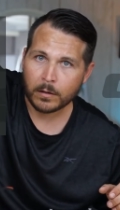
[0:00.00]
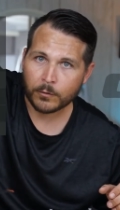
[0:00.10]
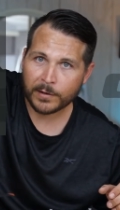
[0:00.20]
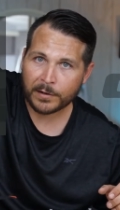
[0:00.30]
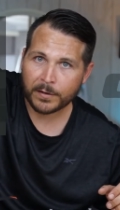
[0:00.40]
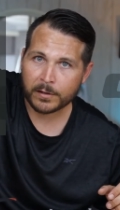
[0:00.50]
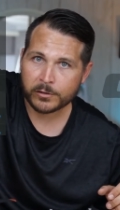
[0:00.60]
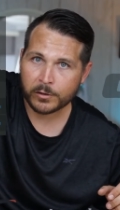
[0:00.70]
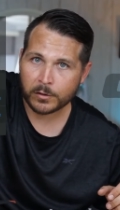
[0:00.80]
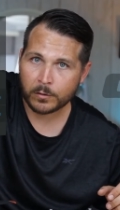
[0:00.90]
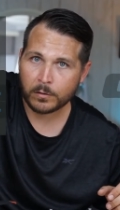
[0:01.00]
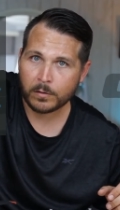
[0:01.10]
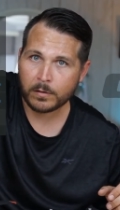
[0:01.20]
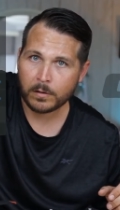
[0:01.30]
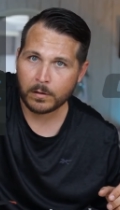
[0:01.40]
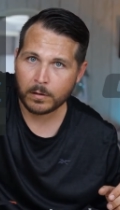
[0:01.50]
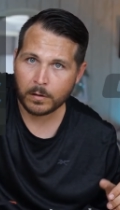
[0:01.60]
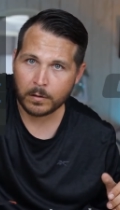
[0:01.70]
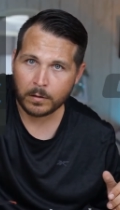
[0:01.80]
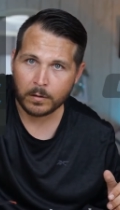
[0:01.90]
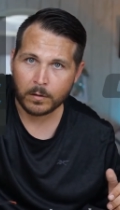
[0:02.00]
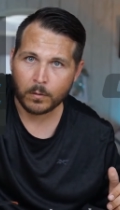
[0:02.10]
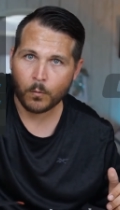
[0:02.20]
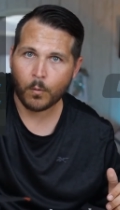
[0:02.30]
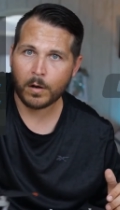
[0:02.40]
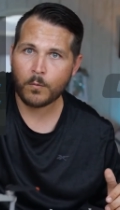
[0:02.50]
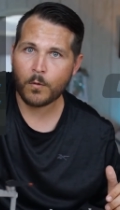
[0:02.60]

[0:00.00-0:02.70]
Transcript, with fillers: around in a circle, one